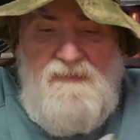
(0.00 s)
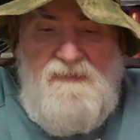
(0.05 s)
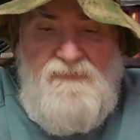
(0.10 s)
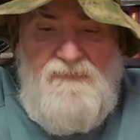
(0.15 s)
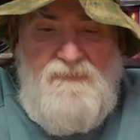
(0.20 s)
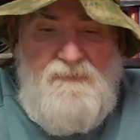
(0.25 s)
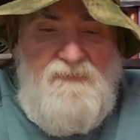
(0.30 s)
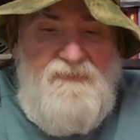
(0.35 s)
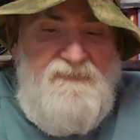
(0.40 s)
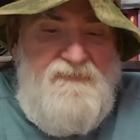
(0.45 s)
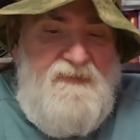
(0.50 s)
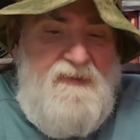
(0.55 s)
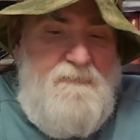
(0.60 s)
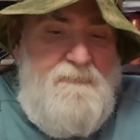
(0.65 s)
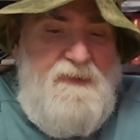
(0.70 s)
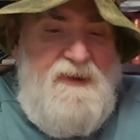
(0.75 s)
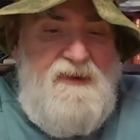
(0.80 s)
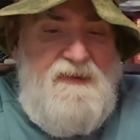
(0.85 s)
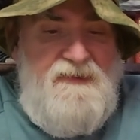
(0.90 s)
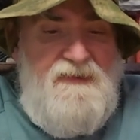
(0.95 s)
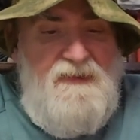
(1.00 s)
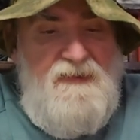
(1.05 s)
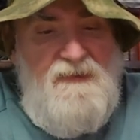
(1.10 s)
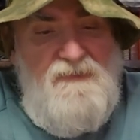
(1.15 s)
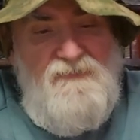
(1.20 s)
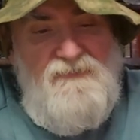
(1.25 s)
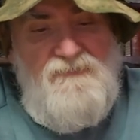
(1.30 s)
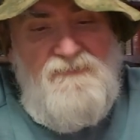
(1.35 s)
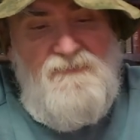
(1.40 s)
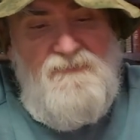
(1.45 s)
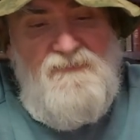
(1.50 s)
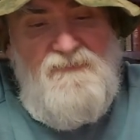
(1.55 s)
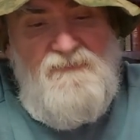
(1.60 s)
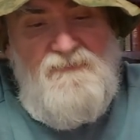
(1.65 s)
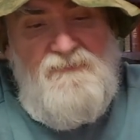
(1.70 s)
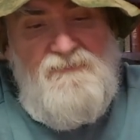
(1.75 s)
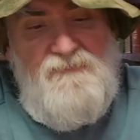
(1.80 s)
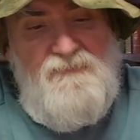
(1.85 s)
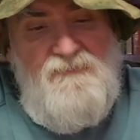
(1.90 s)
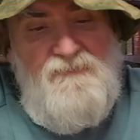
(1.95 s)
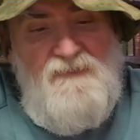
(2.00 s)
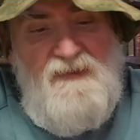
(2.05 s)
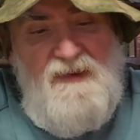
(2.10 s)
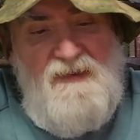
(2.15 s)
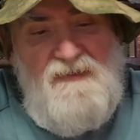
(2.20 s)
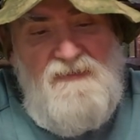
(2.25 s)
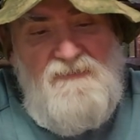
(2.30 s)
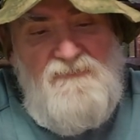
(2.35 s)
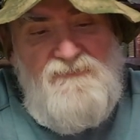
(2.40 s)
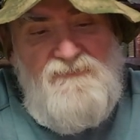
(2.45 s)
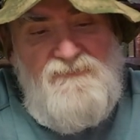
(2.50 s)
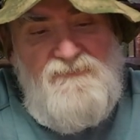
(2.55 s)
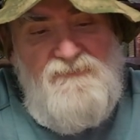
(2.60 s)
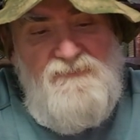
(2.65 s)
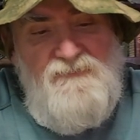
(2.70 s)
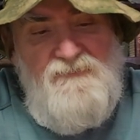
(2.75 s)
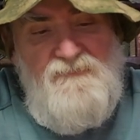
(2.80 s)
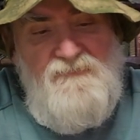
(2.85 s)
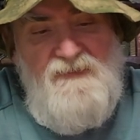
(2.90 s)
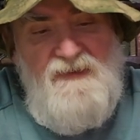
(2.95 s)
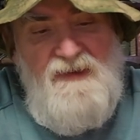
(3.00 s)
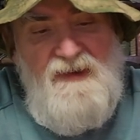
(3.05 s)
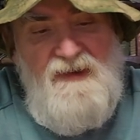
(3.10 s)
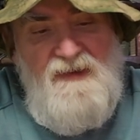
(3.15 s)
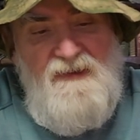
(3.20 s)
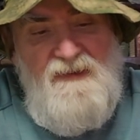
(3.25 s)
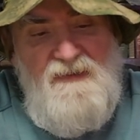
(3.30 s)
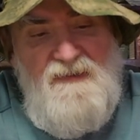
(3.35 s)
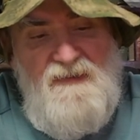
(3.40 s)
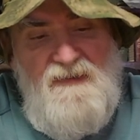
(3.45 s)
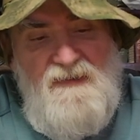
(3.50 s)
Squeeze that back in, screw that little screw in,